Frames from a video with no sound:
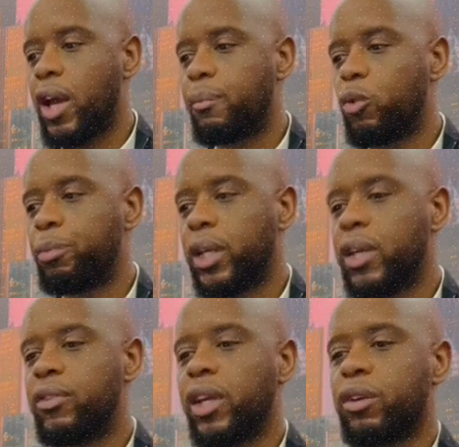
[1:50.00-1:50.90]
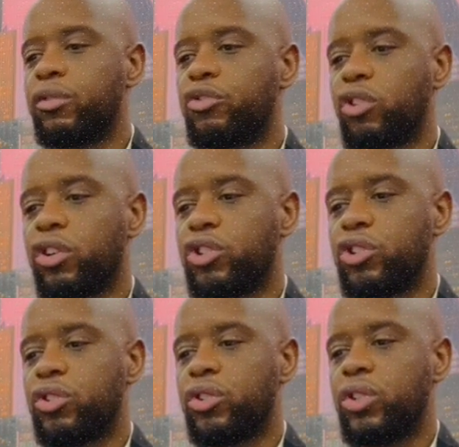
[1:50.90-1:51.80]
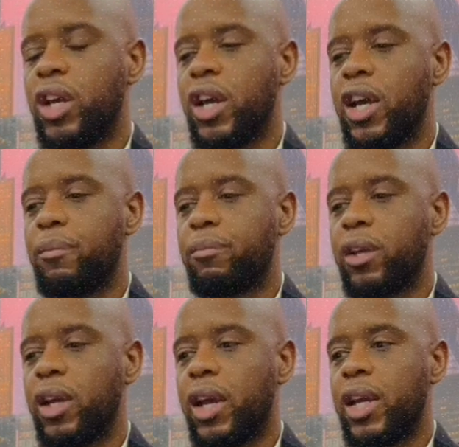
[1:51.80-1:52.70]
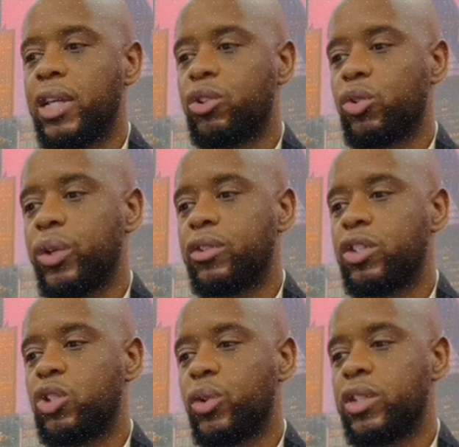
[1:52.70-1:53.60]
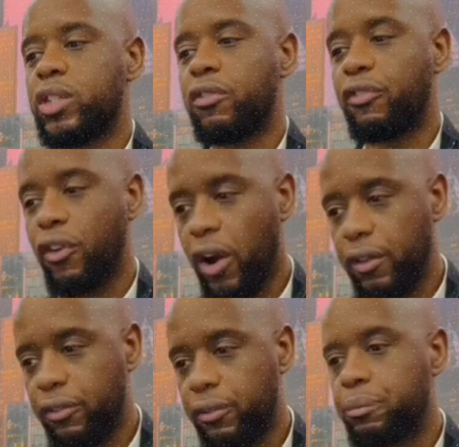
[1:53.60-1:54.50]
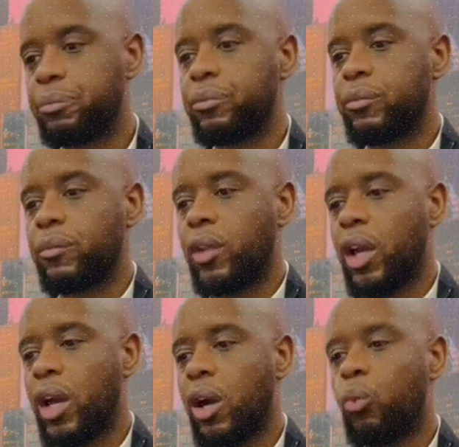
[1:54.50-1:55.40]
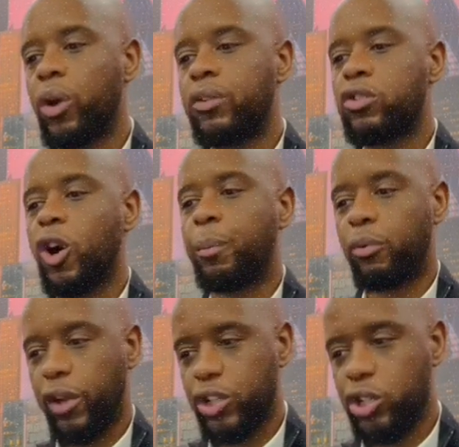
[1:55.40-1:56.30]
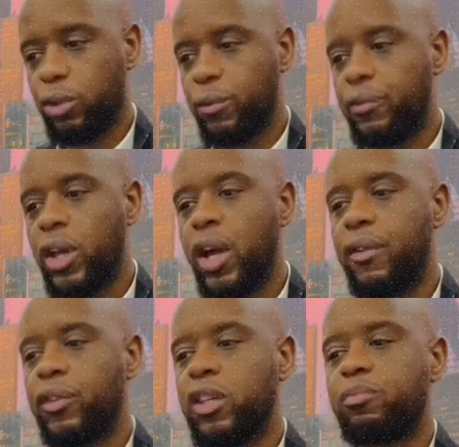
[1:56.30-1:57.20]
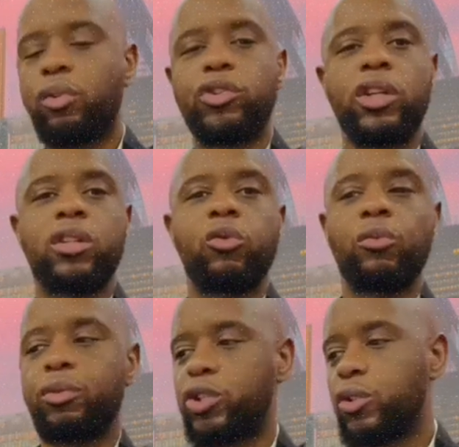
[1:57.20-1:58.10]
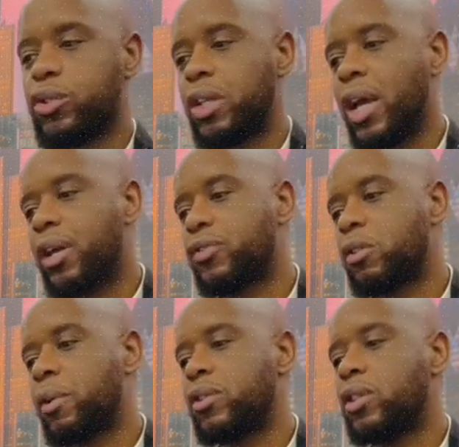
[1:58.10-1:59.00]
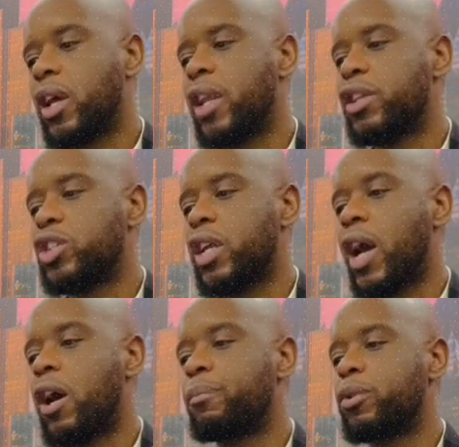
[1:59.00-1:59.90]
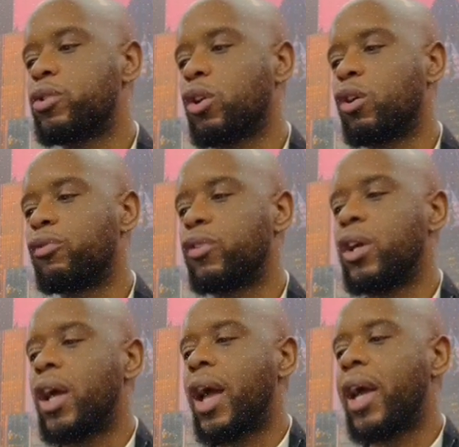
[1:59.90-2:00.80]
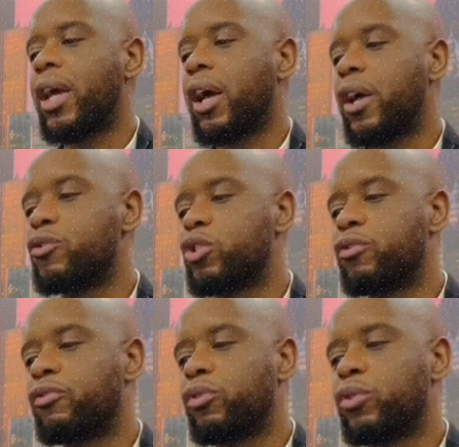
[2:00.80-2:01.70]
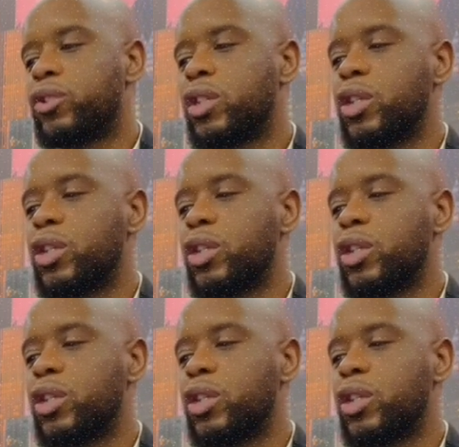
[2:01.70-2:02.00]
will begin their construction in 2025. Once operational, these projects will produce an estimated energy output of 840